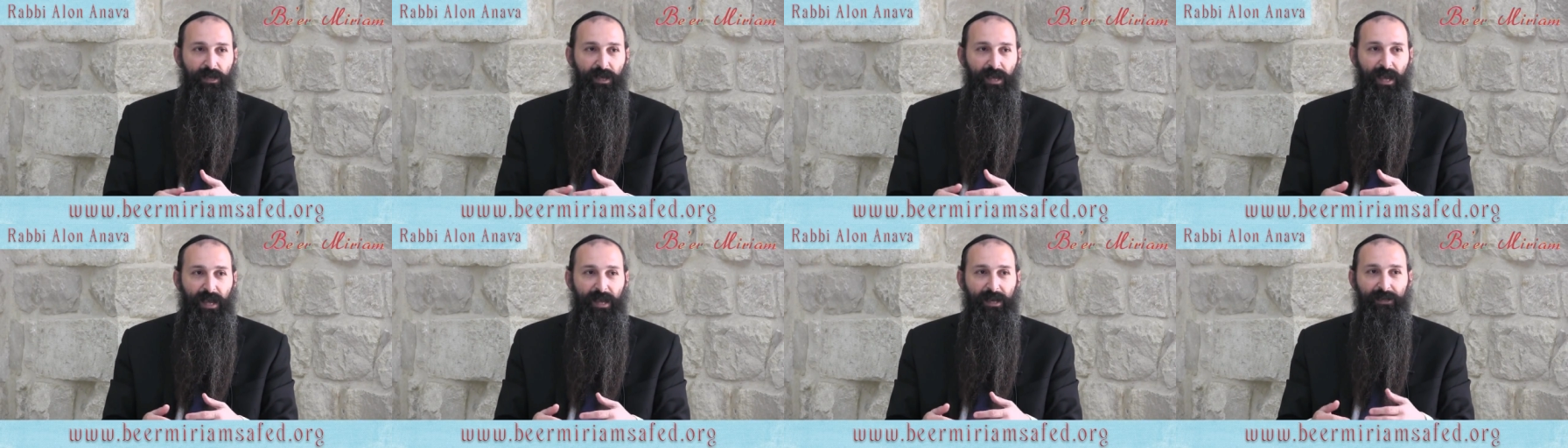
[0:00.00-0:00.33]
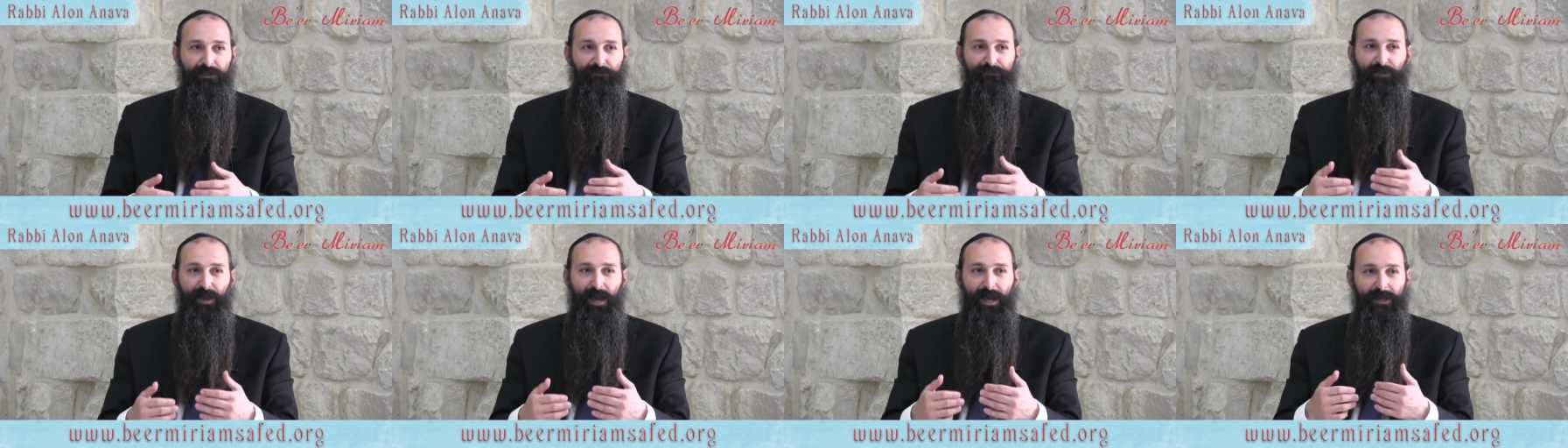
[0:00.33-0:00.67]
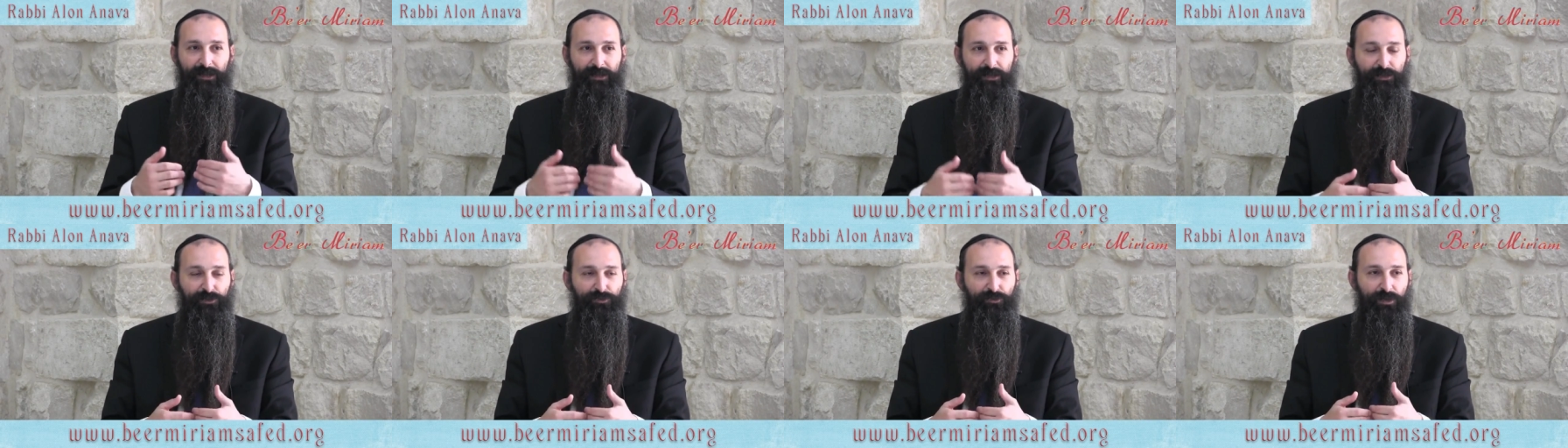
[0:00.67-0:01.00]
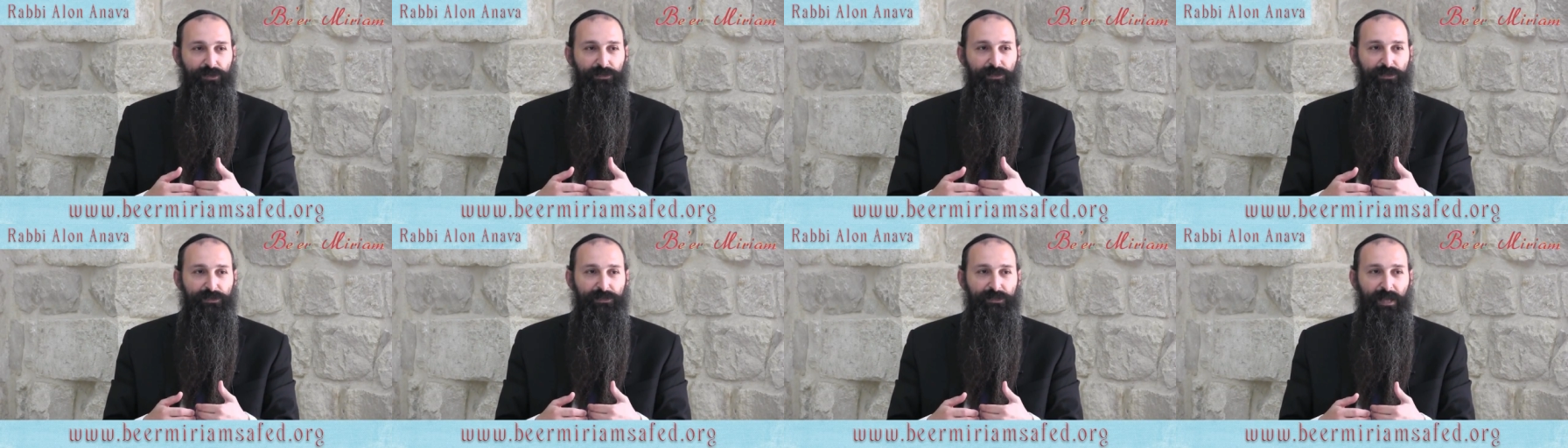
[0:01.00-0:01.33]
And if I need to
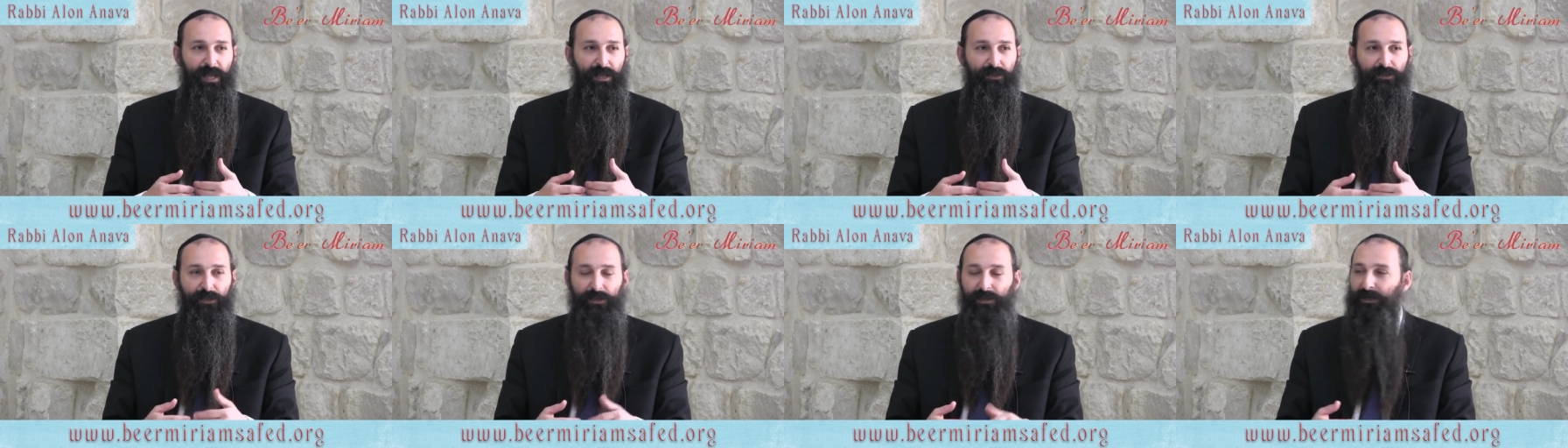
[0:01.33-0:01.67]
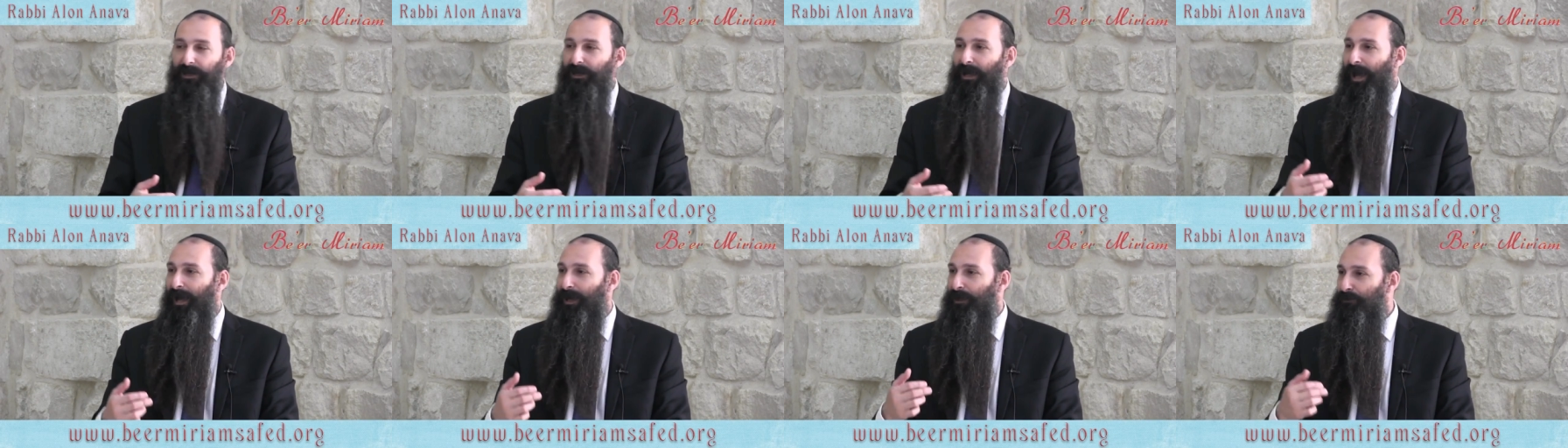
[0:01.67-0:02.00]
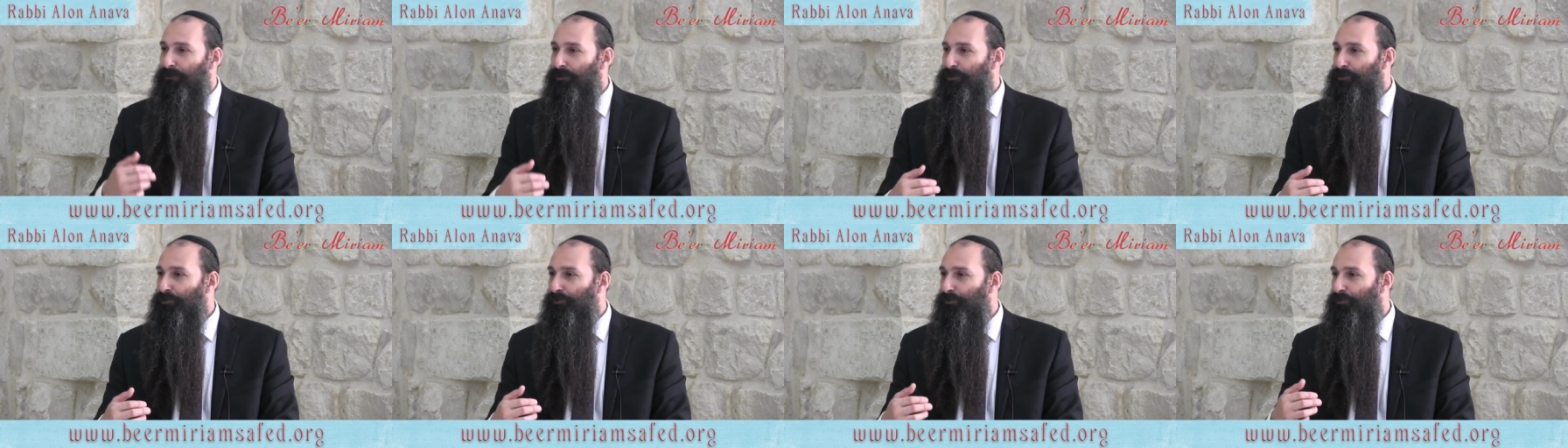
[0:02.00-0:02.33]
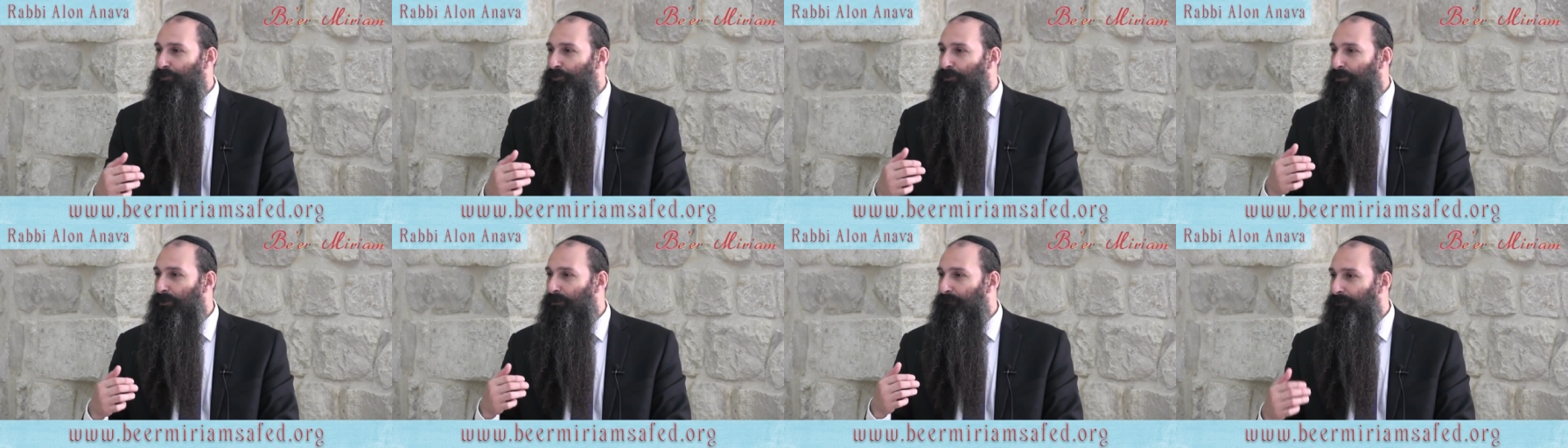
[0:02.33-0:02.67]
understand that and I
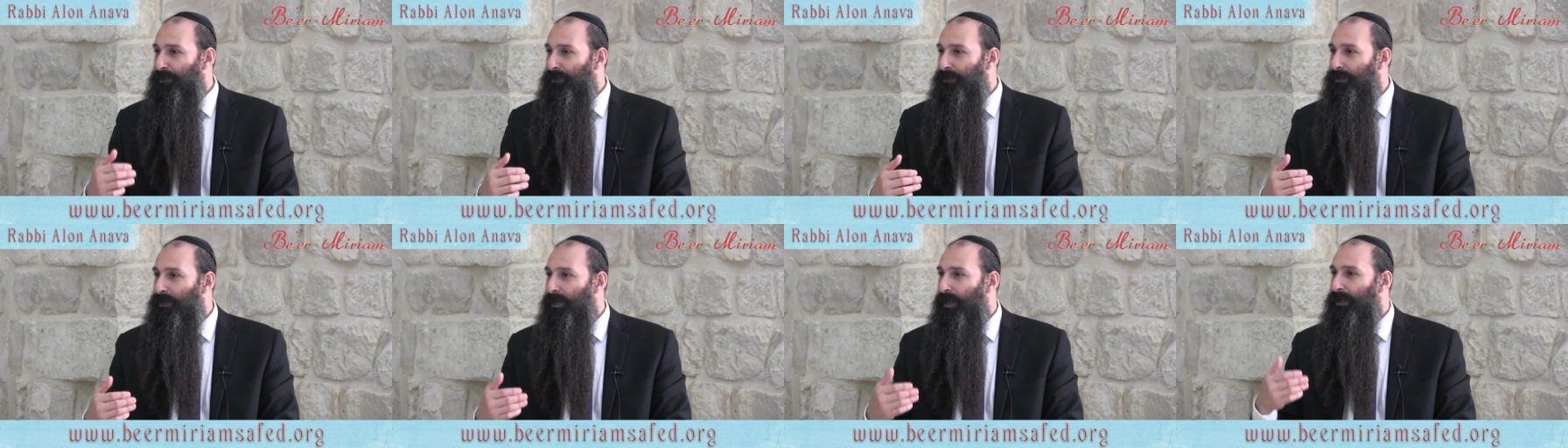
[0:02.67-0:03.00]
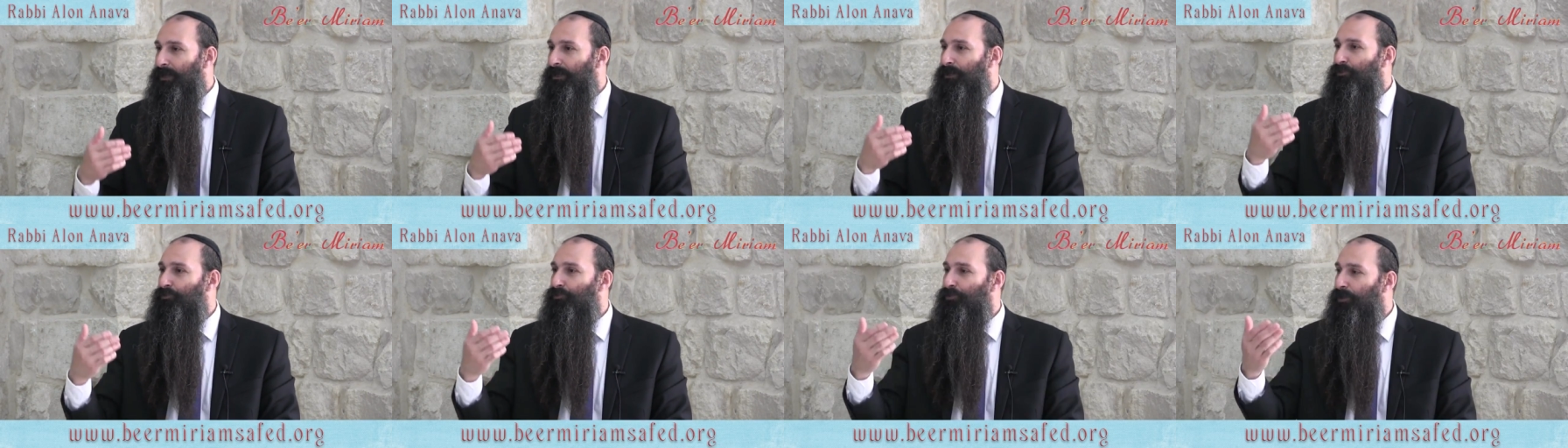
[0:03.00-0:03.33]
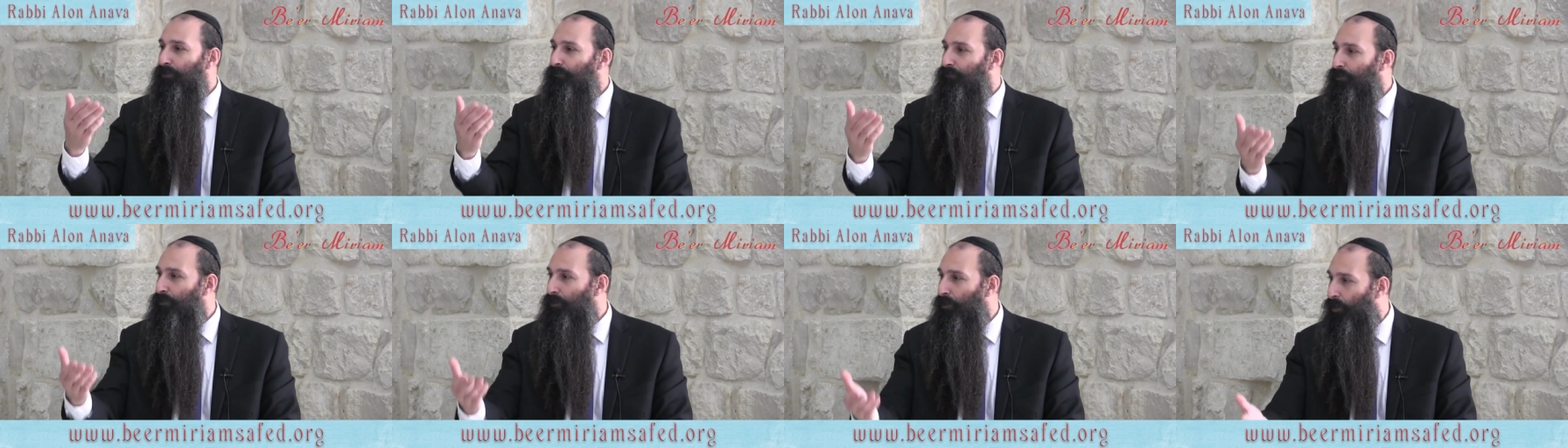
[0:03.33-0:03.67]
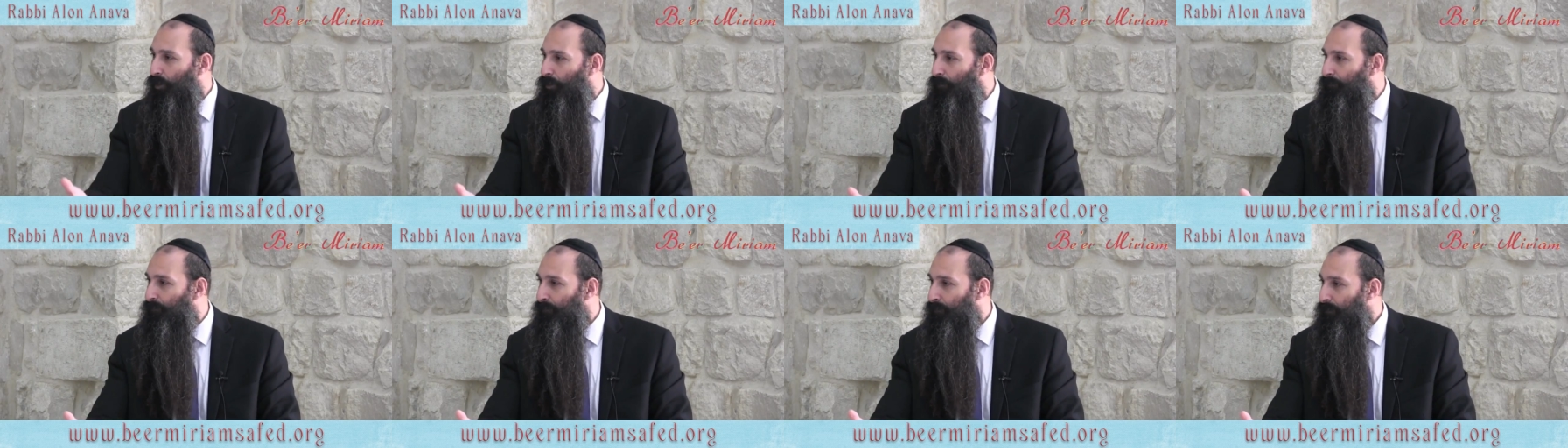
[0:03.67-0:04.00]
understood it, it means that I need to give it
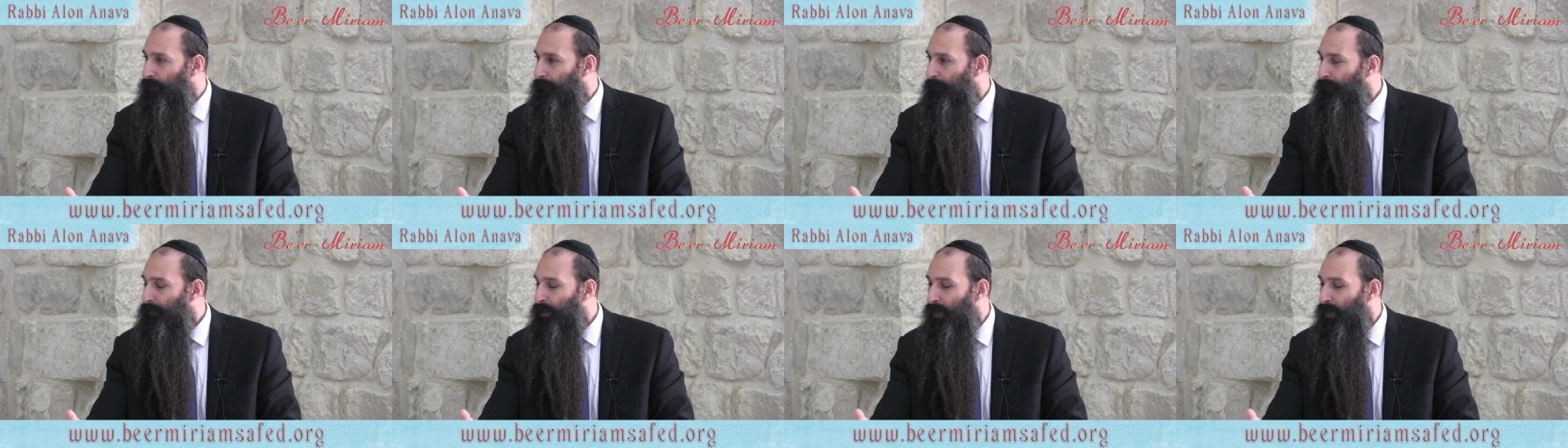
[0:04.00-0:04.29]
over.